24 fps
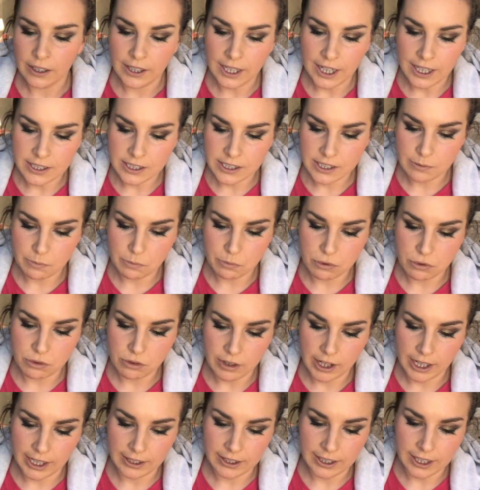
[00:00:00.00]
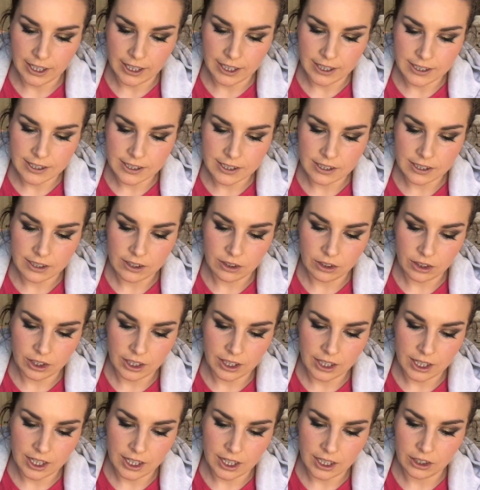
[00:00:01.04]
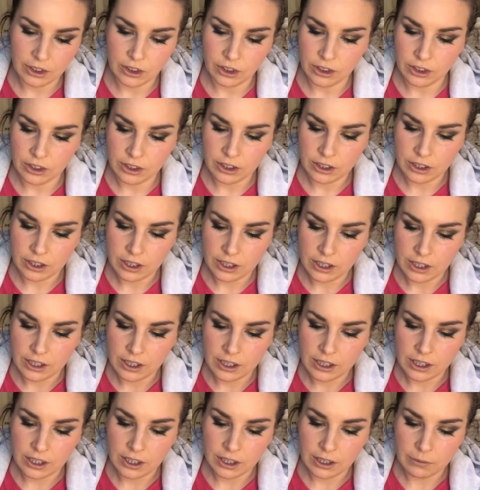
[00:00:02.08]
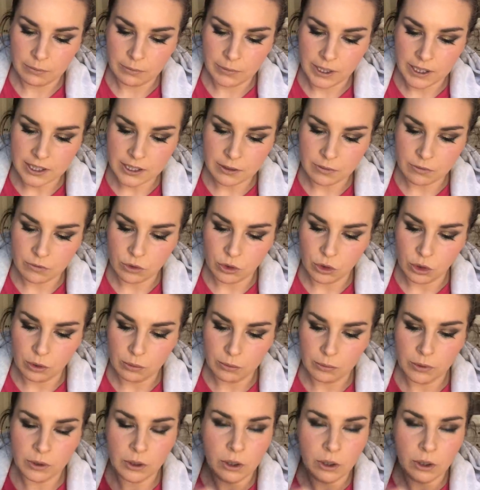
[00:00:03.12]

That's bright, that is. Look at that. Hang on. Make some room.